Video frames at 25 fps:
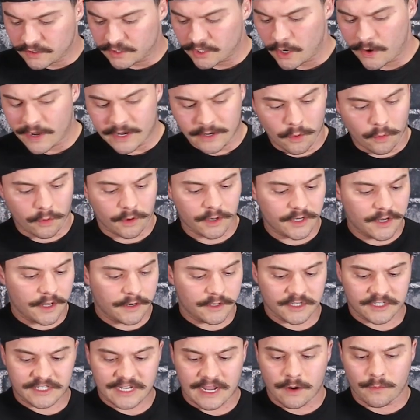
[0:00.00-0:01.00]
So in order to
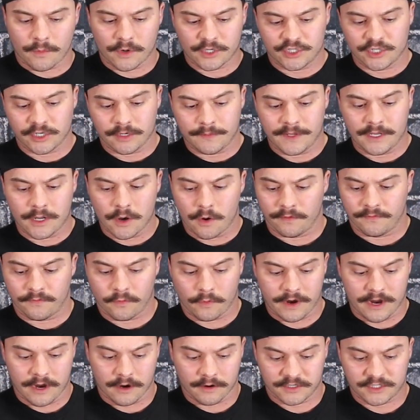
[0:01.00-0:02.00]
understand what you're gonna be going
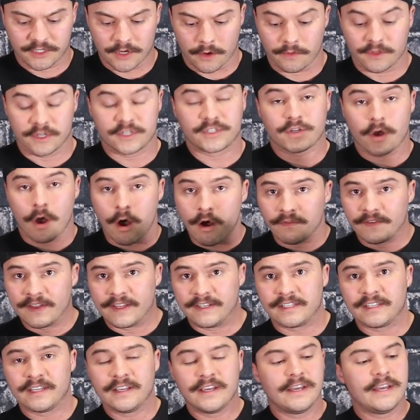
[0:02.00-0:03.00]
for here, so the
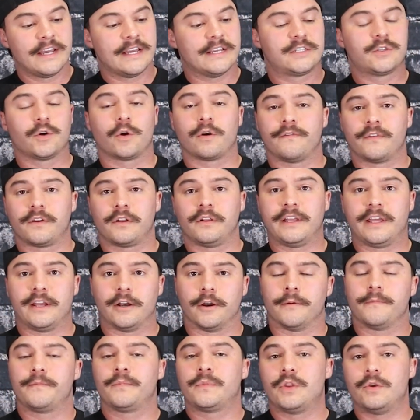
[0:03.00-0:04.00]
solvent is sort of a
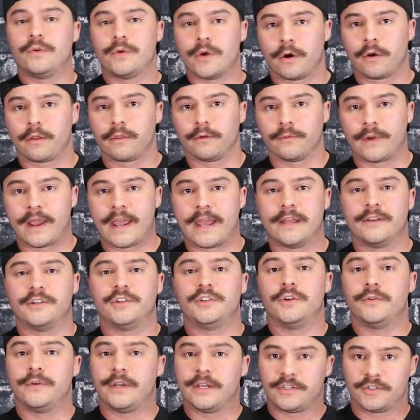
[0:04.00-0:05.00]
cleaner. You go to the
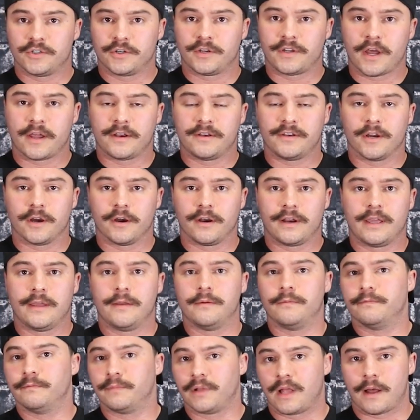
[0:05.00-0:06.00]
range, you get your gun
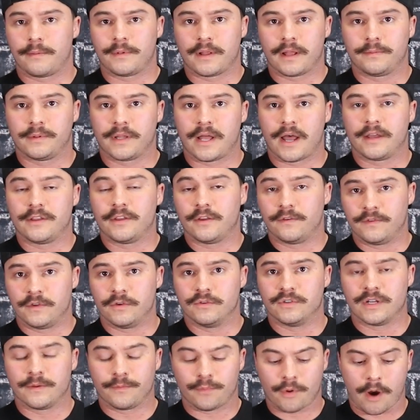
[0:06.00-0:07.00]
dirty, blah, blah, blah, you used it